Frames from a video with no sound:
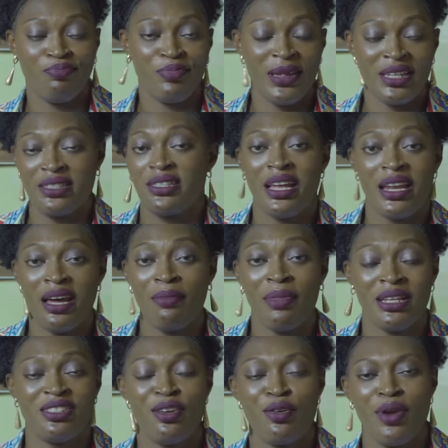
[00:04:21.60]
external
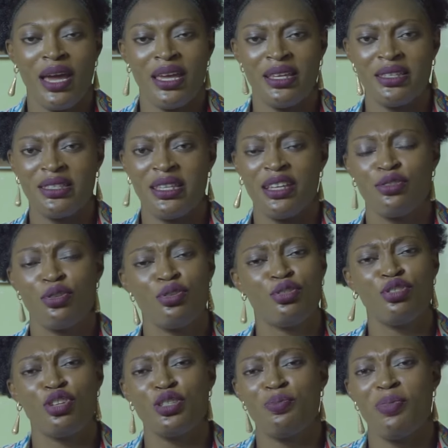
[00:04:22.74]
material inside. So you
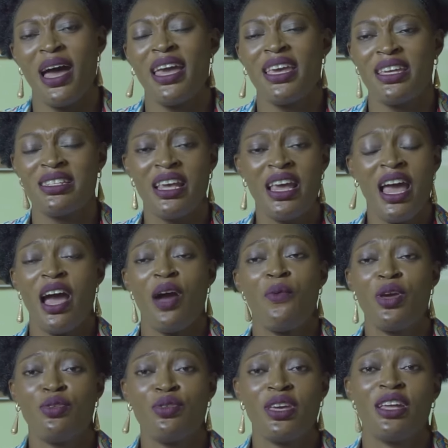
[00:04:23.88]
just buy it, and
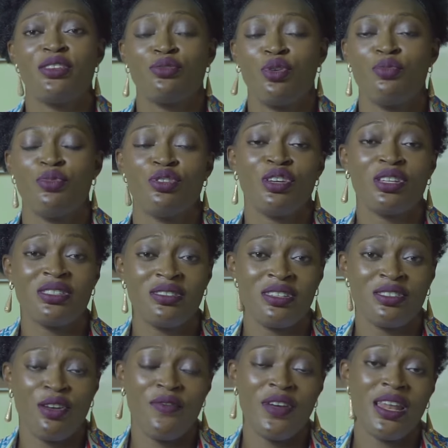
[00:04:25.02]
when you get home, you just
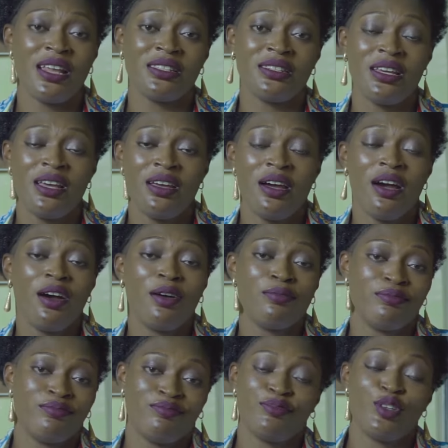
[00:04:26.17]
discover that
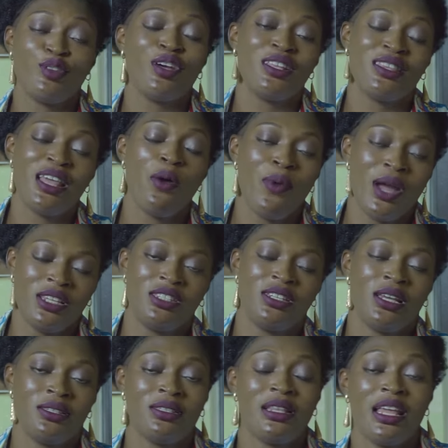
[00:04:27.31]
you don't enter one
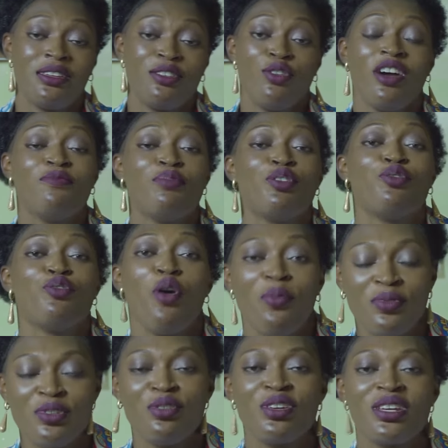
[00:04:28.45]
chance, like you have been
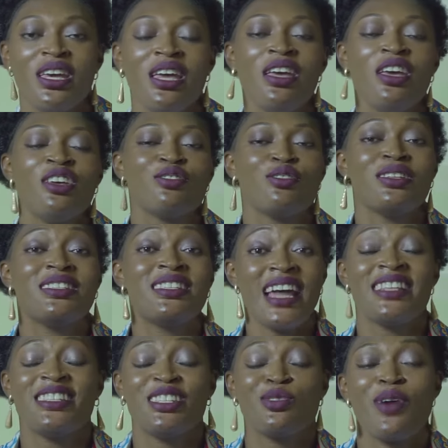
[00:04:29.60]
robbed, okay? So
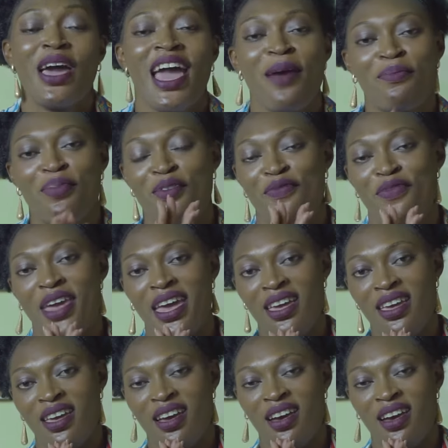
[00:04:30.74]
that is why I prefer